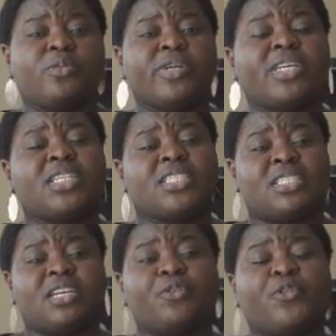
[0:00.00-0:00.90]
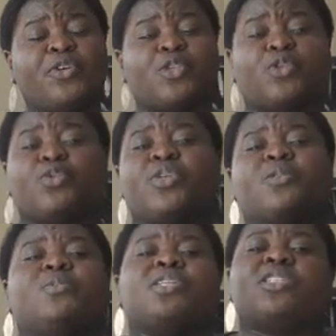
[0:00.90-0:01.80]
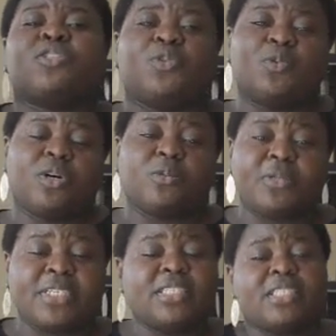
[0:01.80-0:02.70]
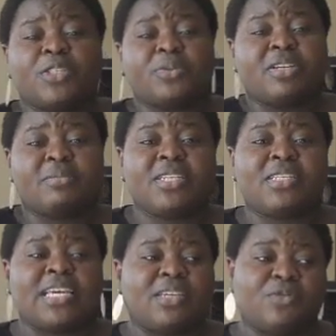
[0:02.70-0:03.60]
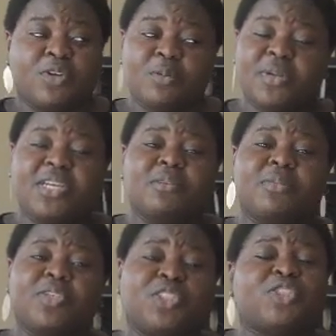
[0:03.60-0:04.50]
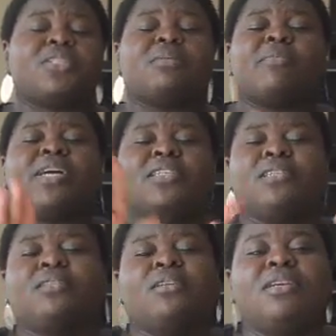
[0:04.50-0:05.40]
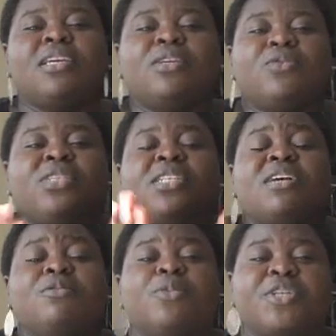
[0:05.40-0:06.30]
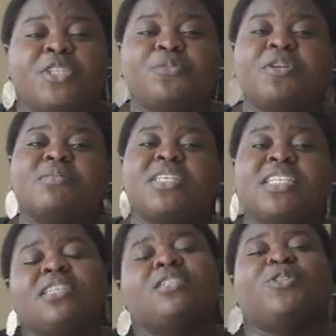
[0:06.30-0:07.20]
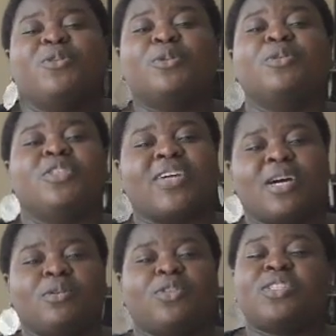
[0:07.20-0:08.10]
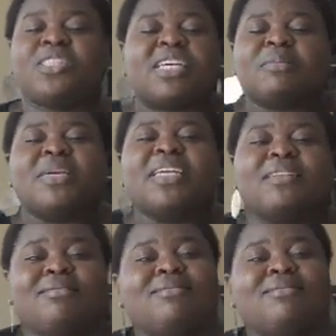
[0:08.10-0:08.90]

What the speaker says: mortgage is now free to do as much as you want with. You know what I mean? Like if you're not paying a mortgage, just imagine if you didn't have a mortgage payment yet you owned your house. Just take a minute